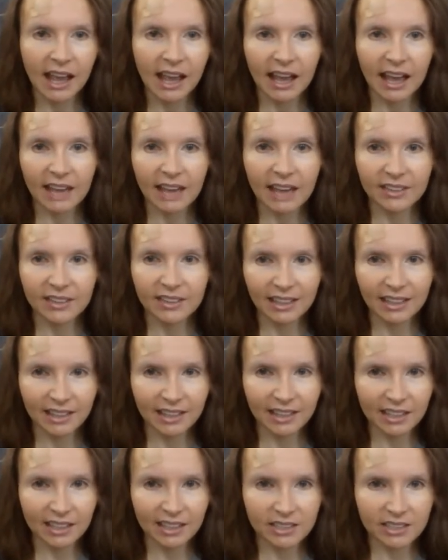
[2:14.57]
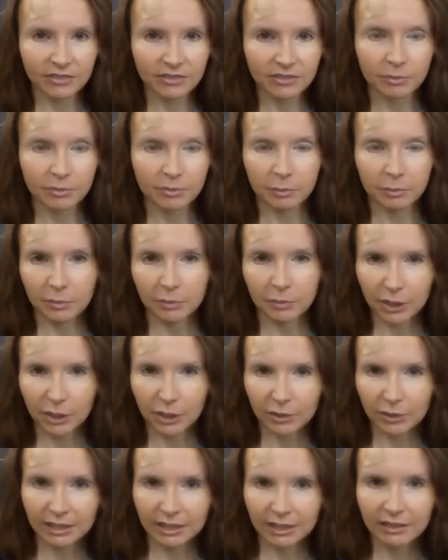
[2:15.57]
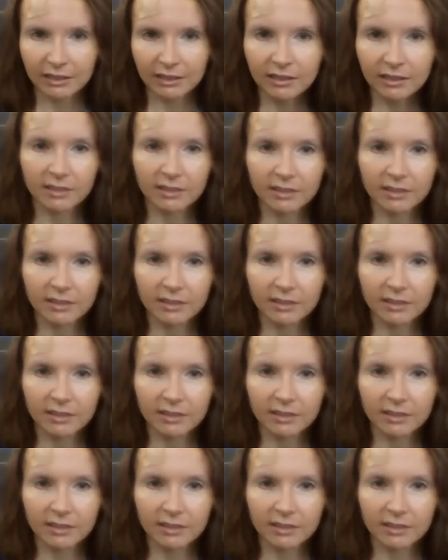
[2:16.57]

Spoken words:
and that kind of muted